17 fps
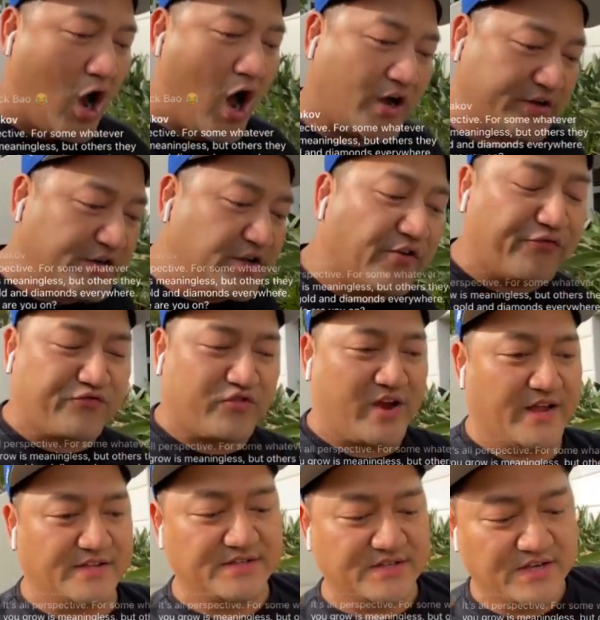talking to your
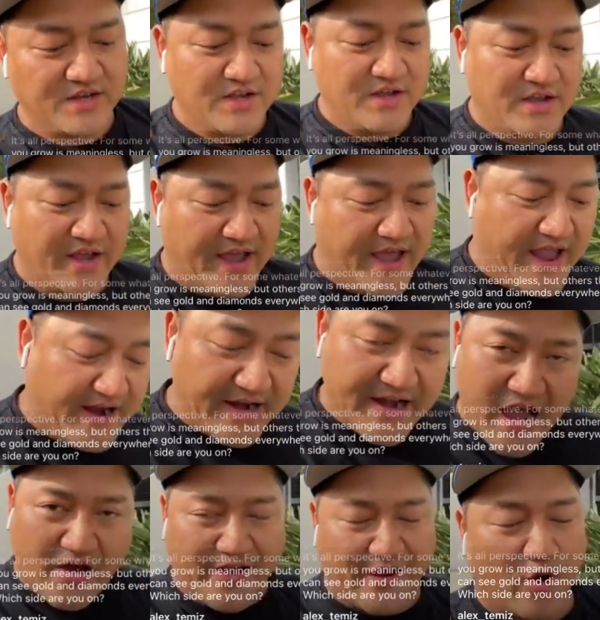friends,
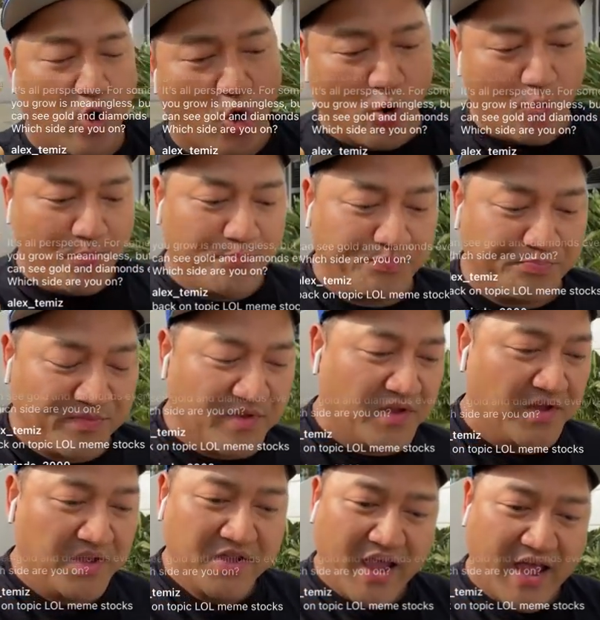hanging out at home,
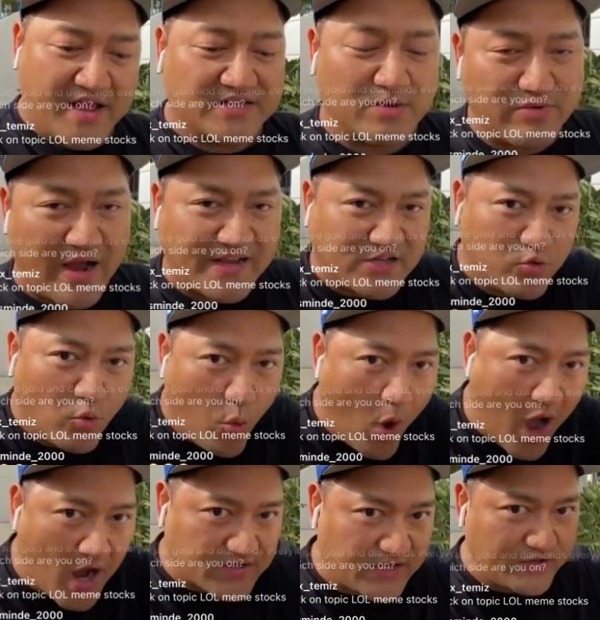and then some guy just
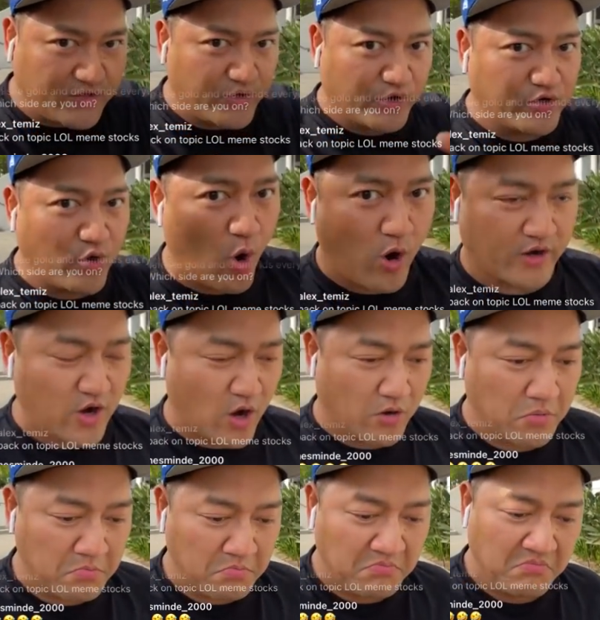walks into your door
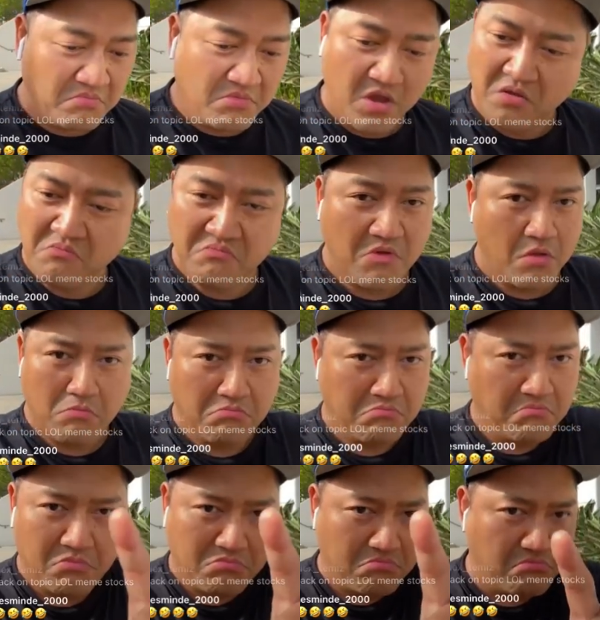and goes,
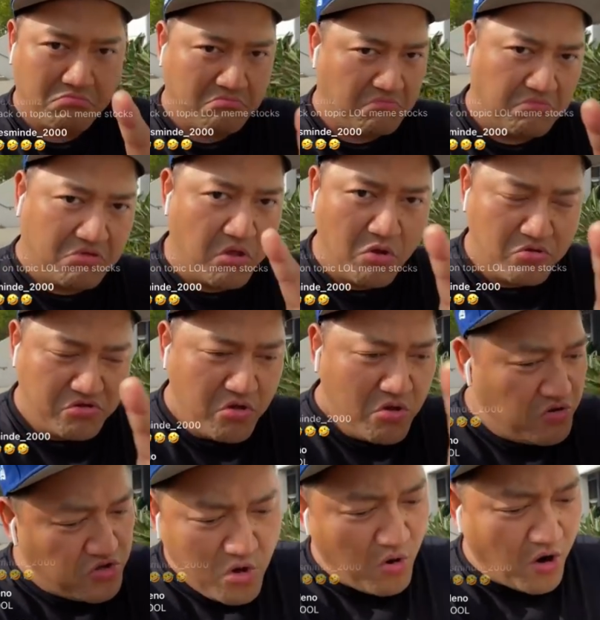you,
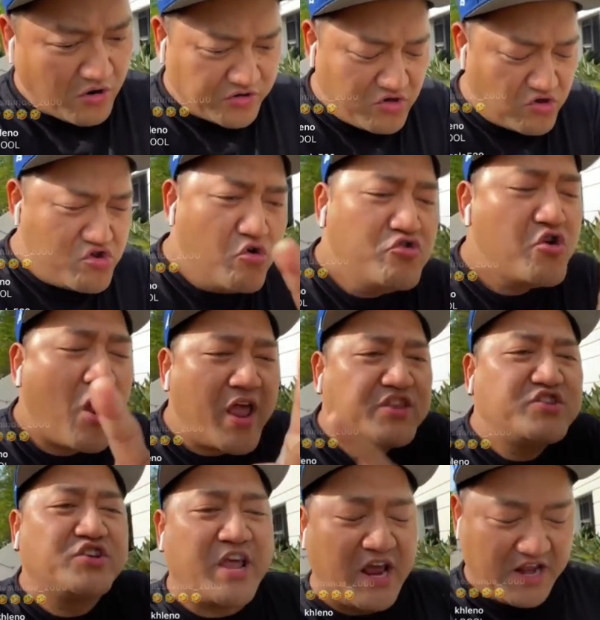you, you are, you're
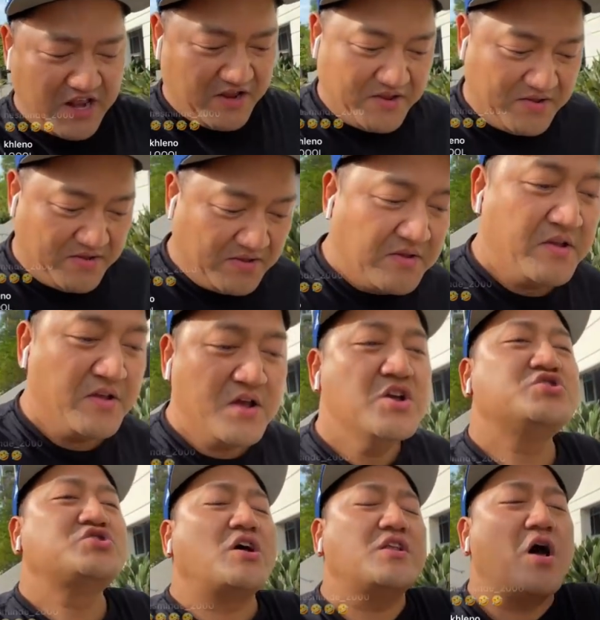not educating.
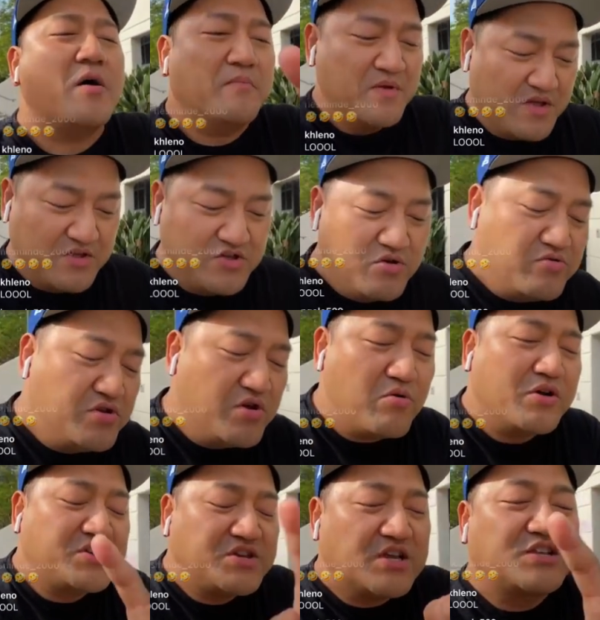Shut up. You,
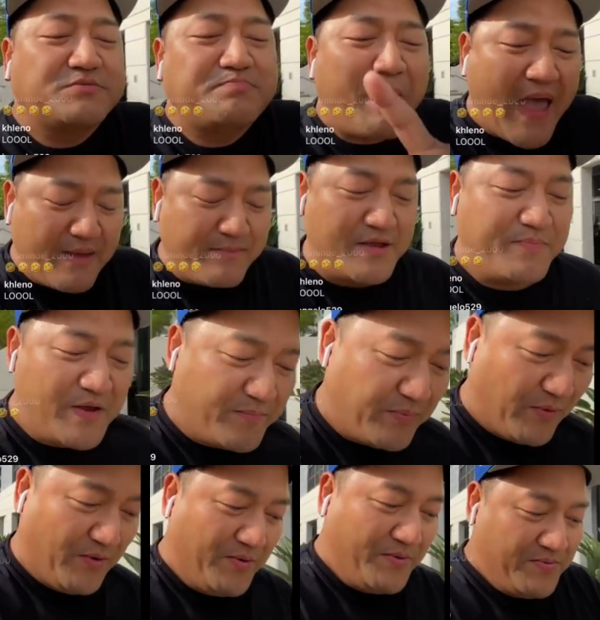you are just spamming
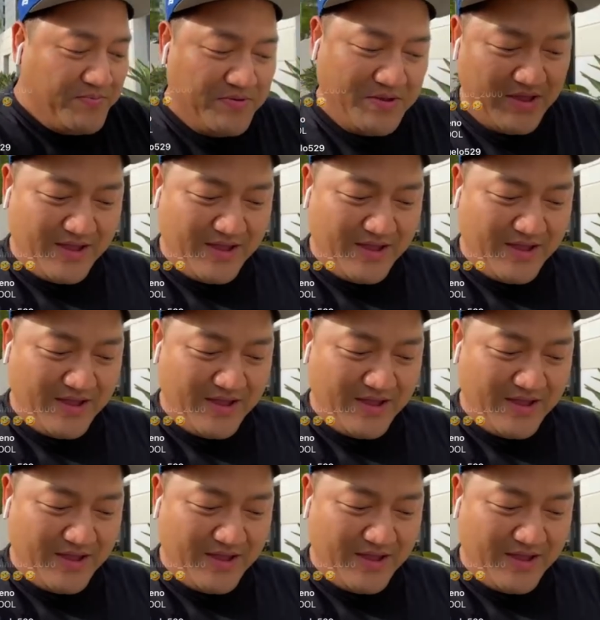people.